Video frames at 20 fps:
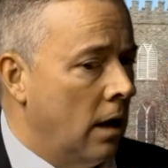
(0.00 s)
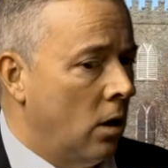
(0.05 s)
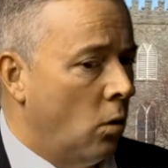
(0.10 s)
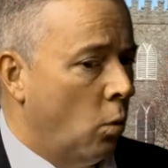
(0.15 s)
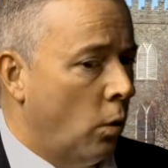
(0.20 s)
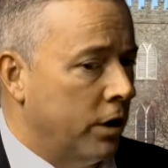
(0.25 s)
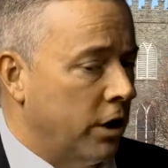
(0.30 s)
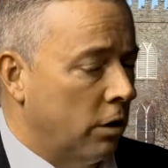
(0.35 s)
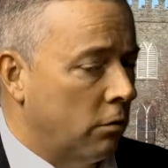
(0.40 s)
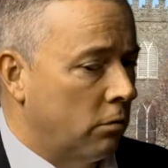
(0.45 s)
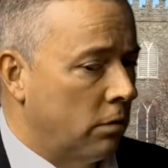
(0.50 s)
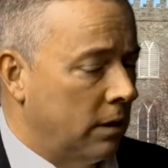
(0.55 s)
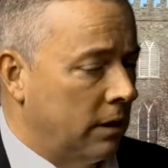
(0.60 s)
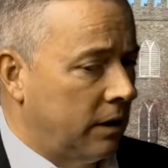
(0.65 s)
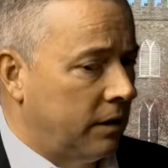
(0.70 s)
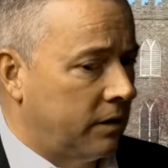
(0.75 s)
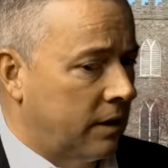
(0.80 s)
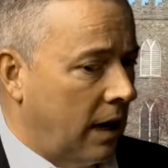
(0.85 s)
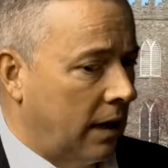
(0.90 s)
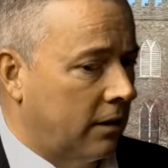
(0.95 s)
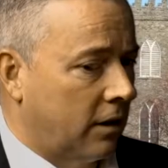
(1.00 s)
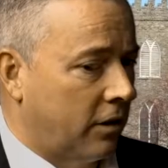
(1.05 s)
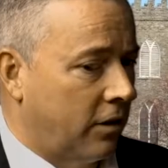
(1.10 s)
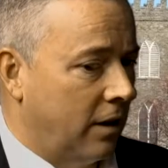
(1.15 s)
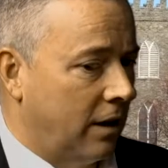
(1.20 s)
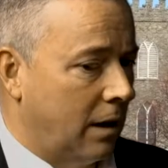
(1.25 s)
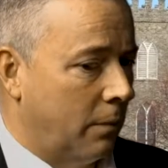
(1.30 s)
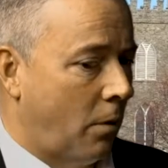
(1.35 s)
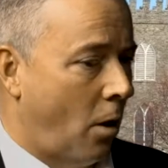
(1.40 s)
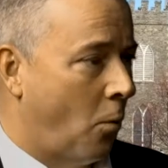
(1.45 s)
When you really start to
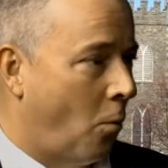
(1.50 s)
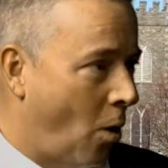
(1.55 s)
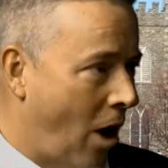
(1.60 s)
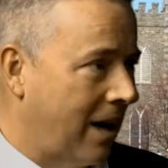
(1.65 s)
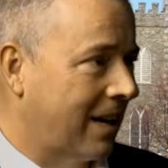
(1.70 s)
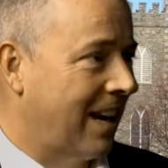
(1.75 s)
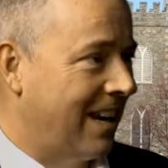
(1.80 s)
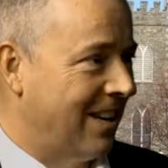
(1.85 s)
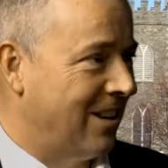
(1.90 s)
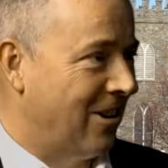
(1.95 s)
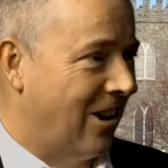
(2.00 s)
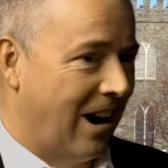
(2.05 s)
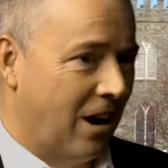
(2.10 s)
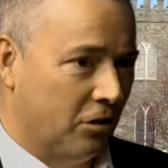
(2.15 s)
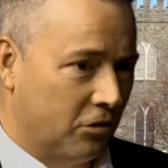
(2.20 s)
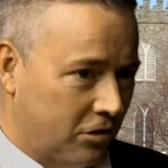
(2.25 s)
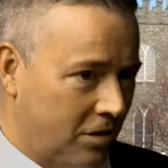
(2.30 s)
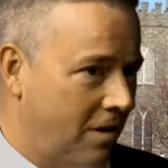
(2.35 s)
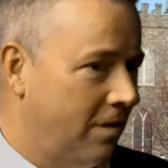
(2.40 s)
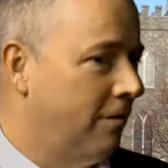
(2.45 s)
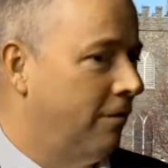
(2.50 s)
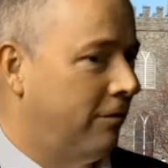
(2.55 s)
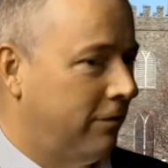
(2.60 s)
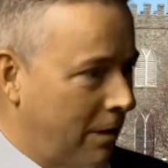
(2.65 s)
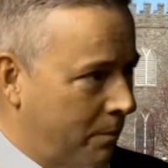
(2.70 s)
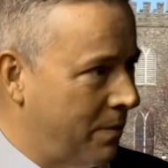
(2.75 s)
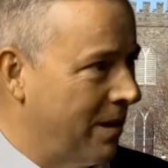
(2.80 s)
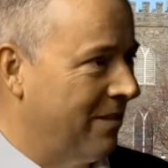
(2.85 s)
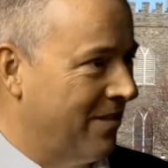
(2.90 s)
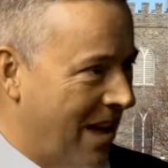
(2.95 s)
think about walking in your house,
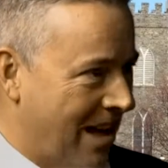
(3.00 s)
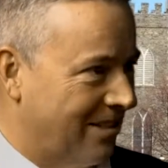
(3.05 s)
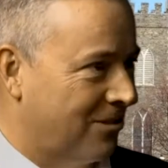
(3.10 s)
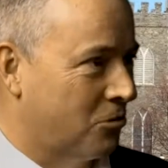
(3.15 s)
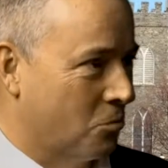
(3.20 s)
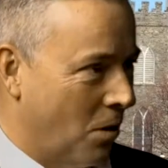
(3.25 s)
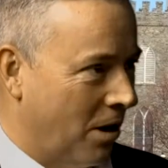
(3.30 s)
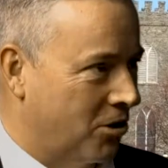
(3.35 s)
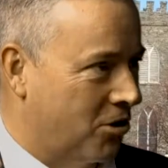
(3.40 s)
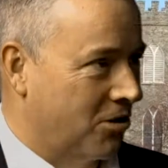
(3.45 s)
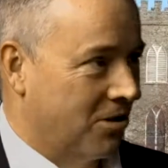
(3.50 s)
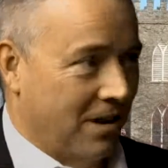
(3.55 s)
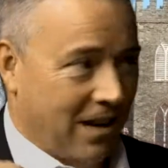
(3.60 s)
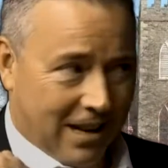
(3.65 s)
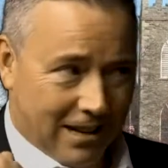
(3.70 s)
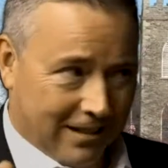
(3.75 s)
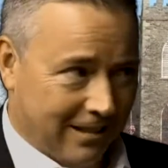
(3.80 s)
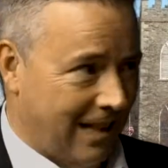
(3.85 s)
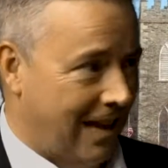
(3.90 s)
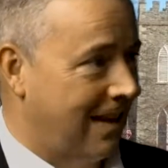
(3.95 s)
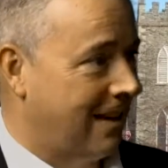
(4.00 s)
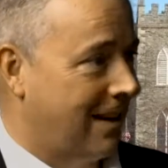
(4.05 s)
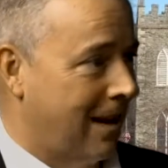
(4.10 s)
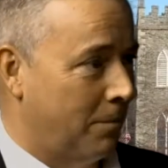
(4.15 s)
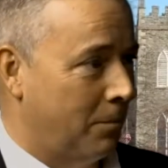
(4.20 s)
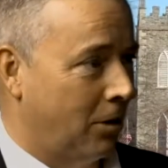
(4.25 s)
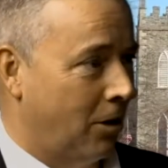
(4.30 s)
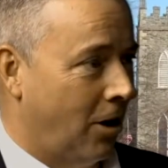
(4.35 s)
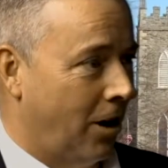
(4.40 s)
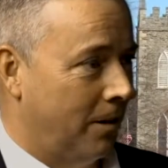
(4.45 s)
flipping that switch, and light
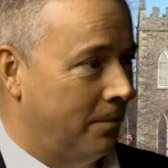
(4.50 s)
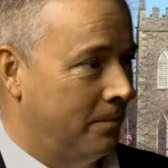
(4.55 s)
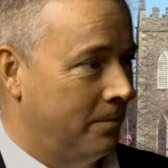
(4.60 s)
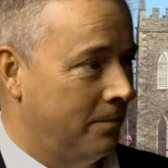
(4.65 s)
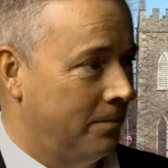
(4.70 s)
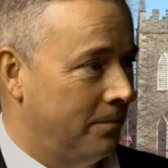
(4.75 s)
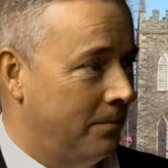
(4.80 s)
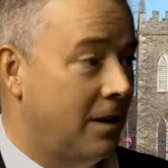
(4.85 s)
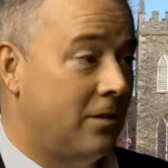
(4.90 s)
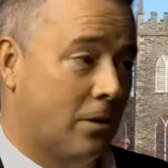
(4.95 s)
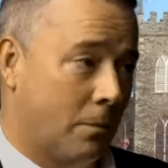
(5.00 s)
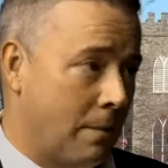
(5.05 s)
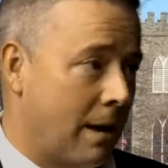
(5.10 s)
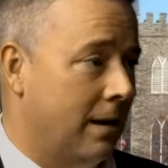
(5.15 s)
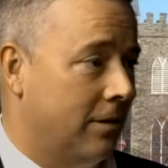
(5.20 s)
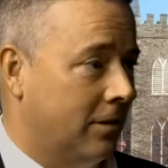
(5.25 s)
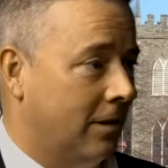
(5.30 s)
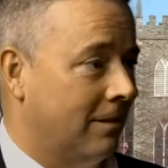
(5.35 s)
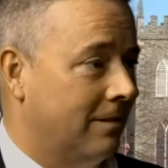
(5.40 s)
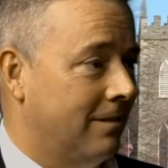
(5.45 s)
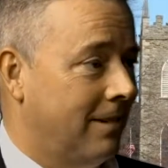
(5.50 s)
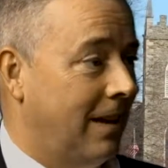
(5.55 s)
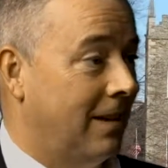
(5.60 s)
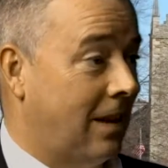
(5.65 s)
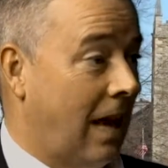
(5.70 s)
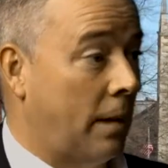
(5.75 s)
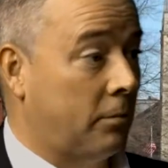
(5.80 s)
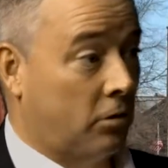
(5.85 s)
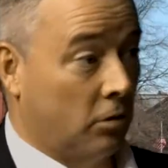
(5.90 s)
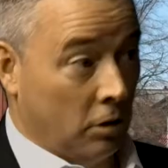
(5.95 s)
coming on, it's amazing. It's
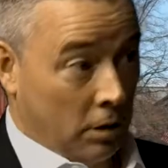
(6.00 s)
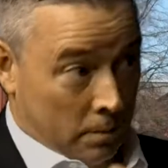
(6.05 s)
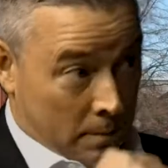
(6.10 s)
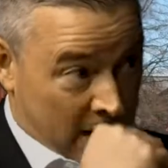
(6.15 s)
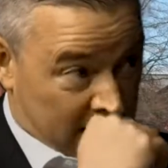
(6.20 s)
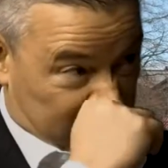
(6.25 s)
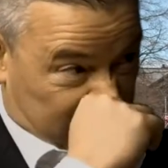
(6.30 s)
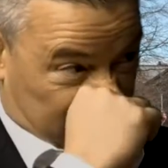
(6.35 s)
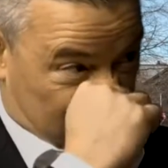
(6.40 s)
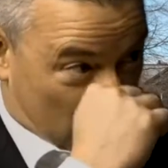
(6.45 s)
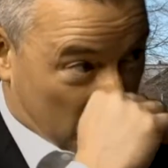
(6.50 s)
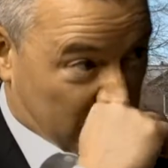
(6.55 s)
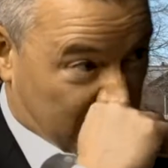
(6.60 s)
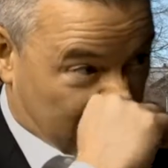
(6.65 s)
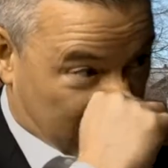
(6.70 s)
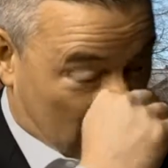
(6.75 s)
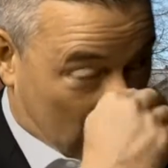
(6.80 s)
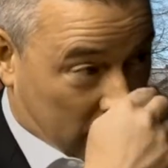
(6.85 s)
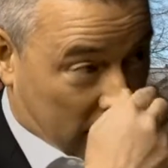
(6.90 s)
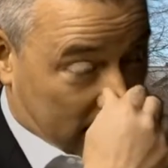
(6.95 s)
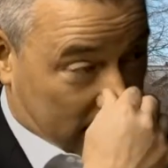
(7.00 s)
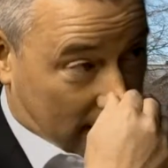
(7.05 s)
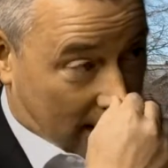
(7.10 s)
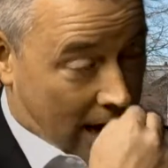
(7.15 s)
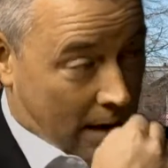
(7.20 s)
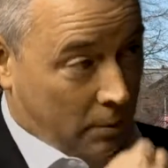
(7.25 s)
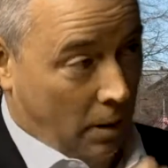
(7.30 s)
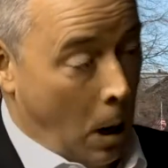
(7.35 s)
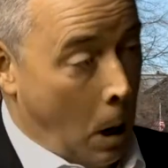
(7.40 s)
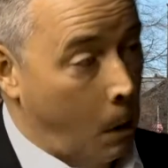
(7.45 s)
absolutely amazing that we can get that to
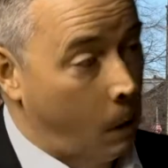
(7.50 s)
happen.